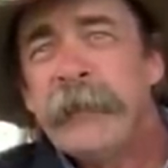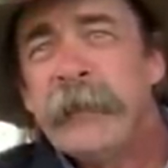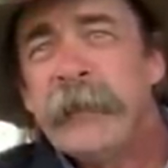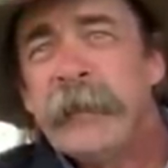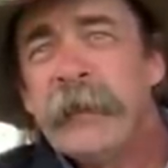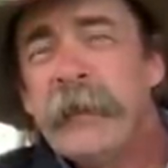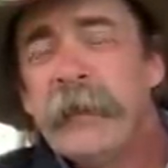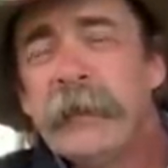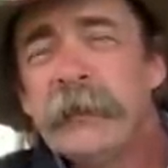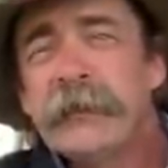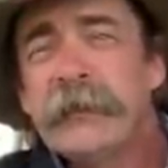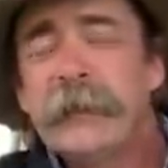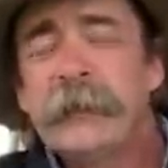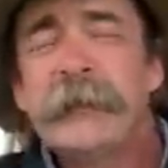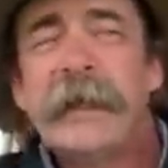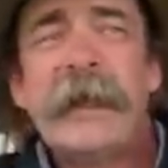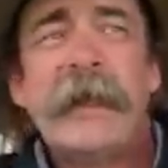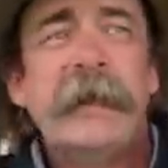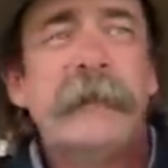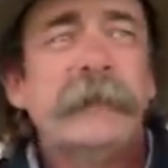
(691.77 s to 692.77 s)
You know,
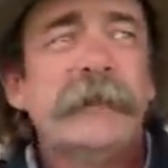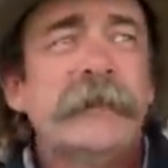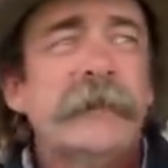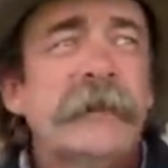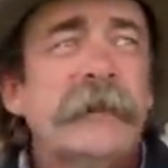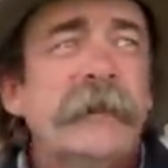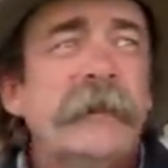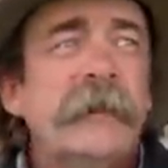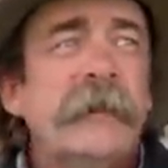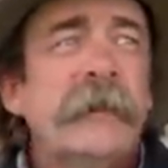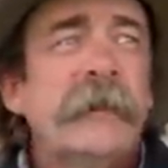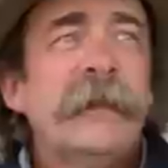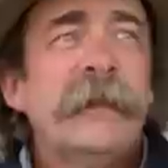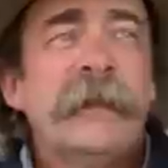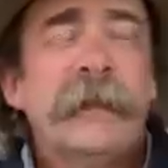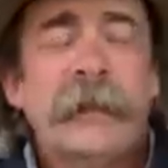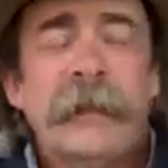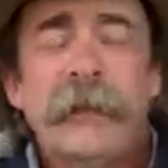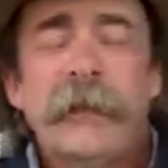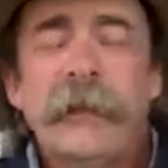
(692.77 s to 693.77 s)
sometimes,
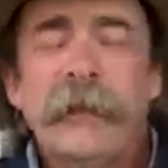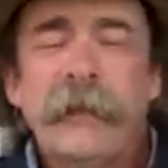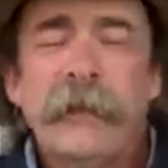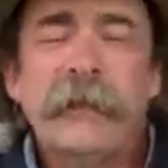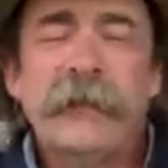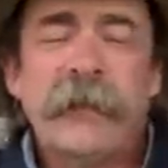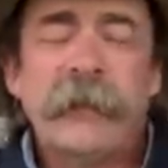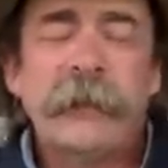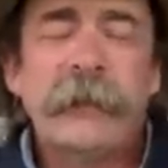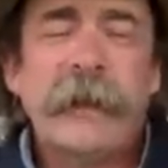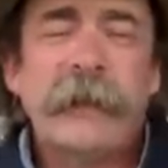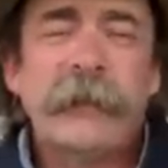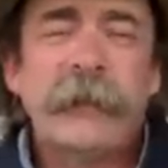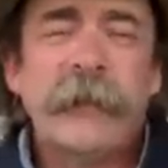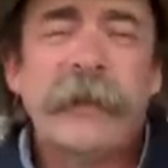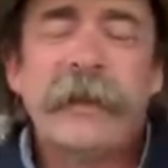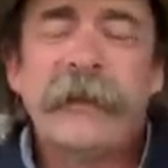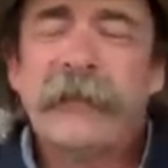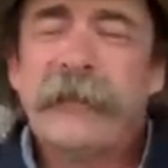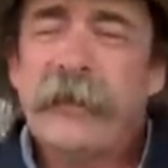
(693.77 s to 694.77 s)
sometimes we
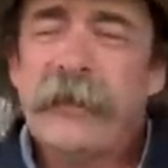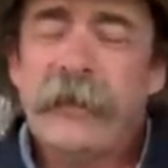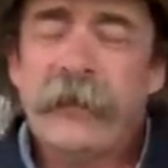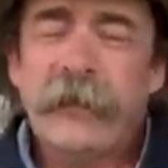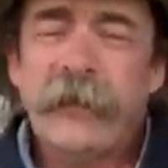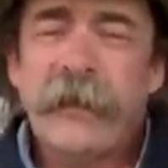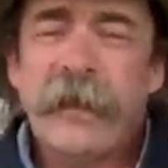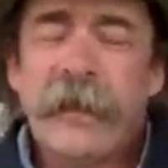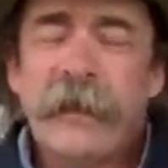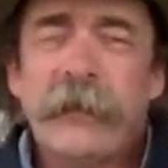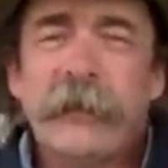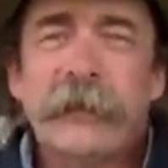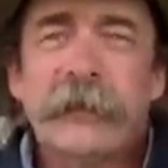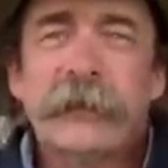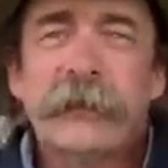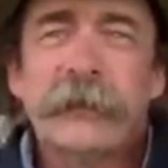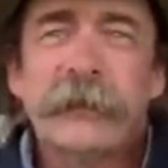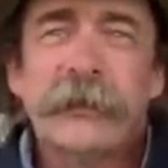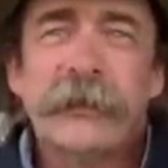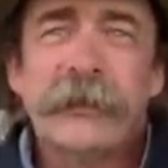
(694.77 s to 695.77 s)
can say, you know, that horse
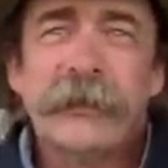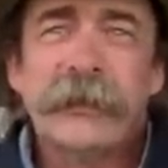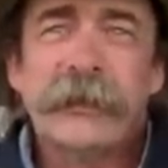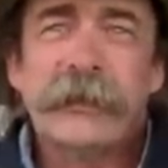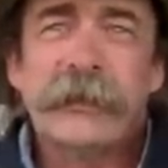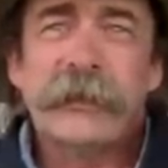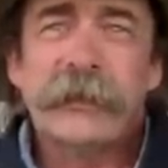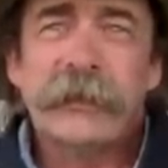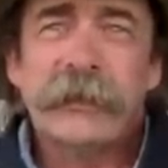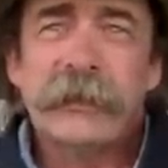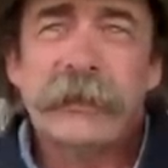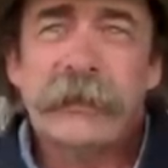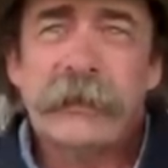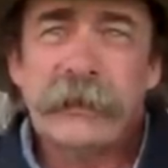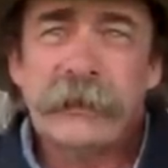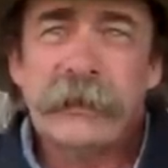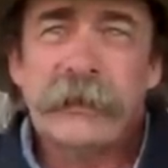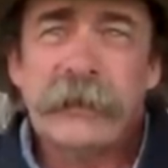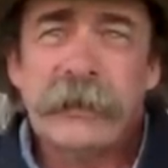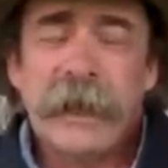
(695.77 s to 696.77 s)
was just,
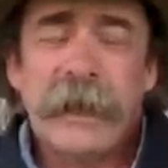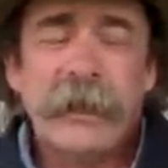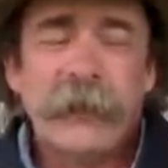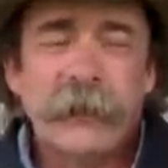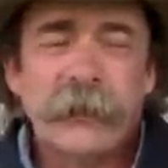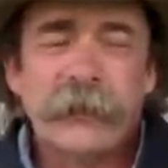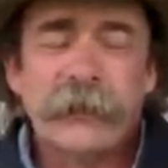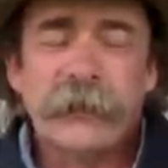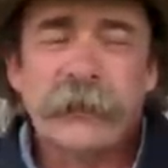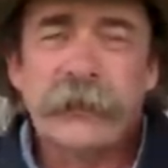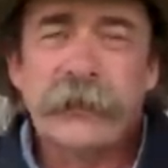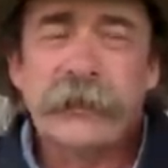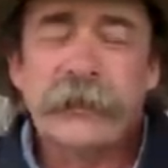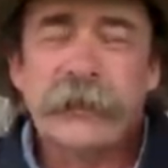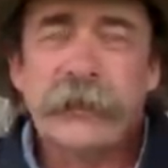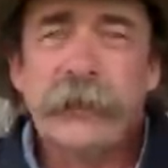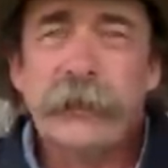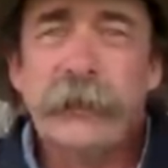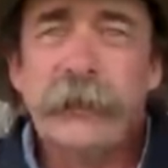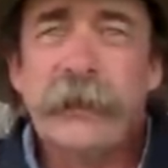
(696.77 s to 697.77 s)
that horse was just
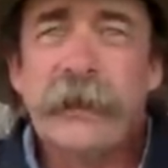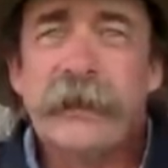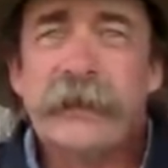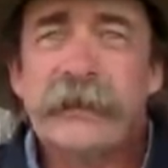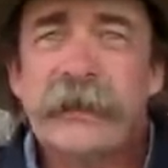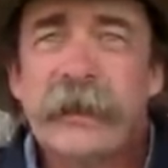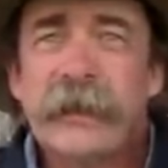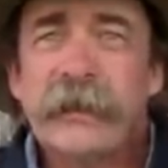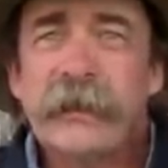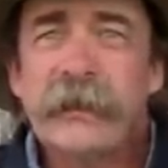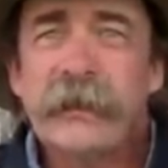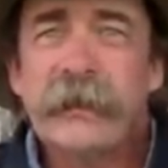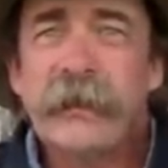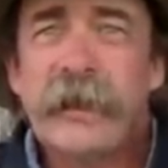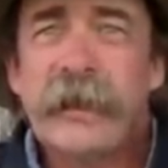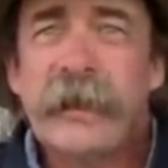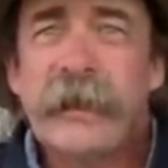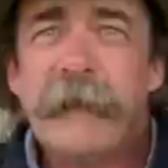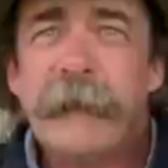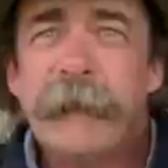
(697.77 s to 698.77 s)
too much. I couldn't
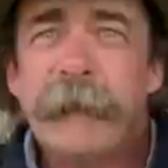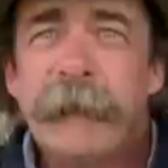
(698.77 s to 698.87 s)
ride him.